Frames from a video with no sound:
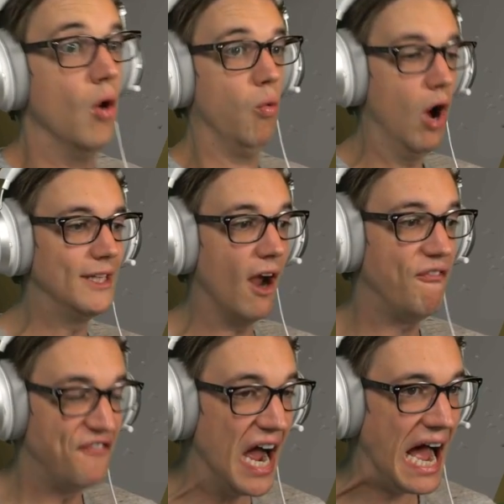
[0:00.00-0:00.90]
What the
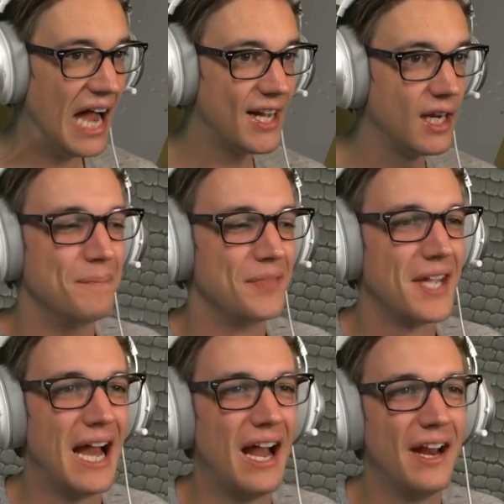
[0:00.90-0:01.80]
fuck?
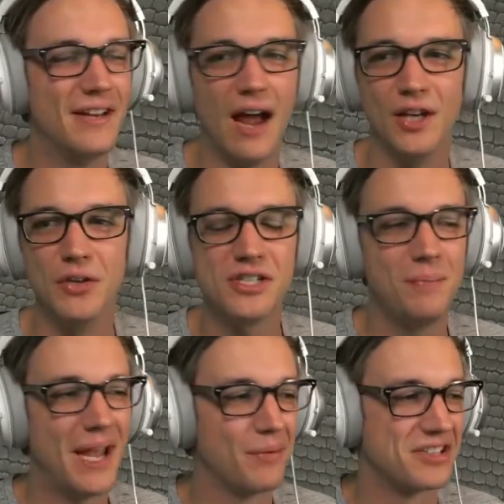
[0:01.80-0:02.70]
God, I used to
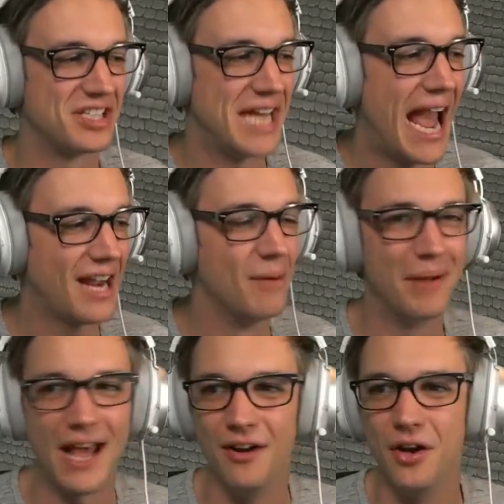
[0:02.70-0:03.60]
be able to stack them,
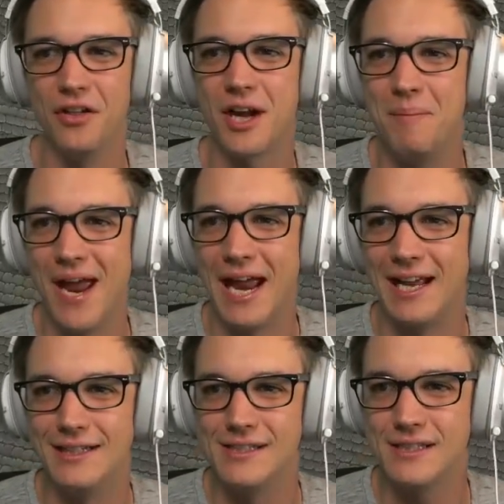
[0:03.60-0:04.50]
but I don't know the commands.